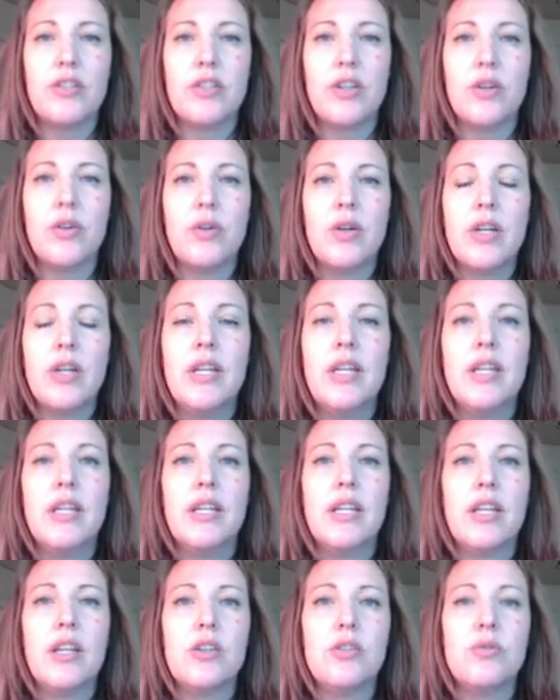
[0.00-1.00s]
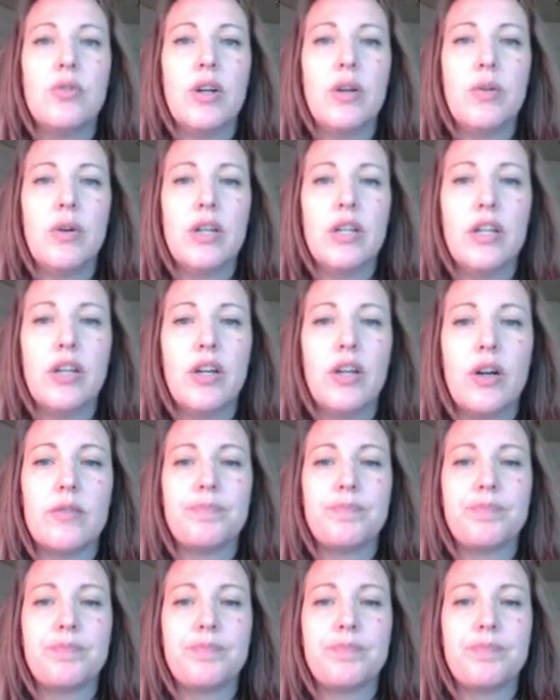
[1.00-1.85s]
So here's where I want to go.